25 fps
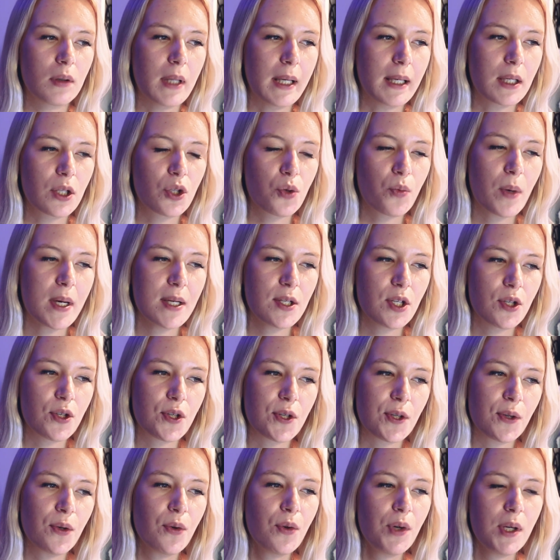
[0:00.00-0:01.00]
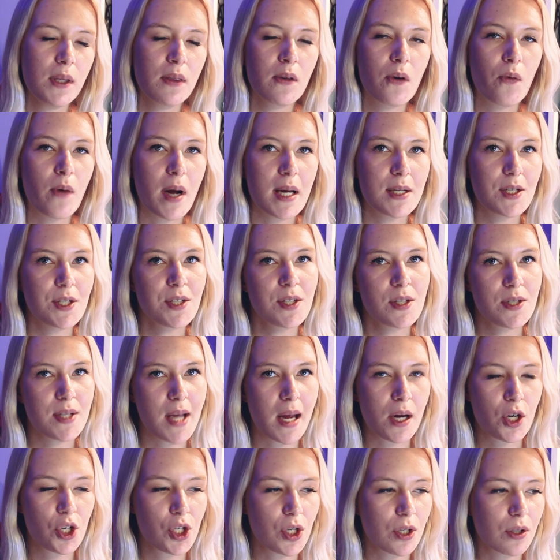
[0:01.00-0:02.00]
like 22 in the writing
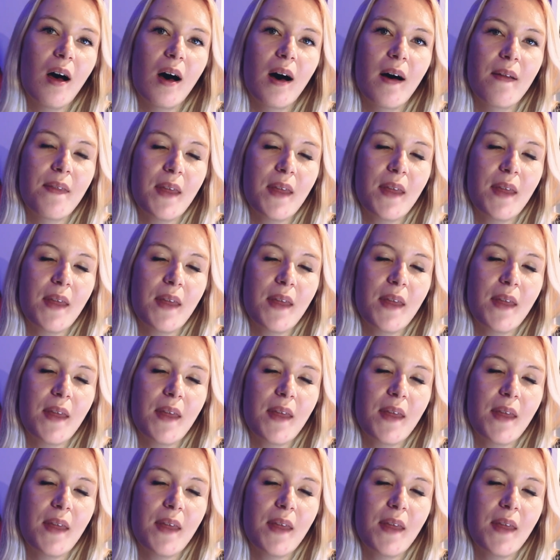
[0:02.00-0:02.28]
section.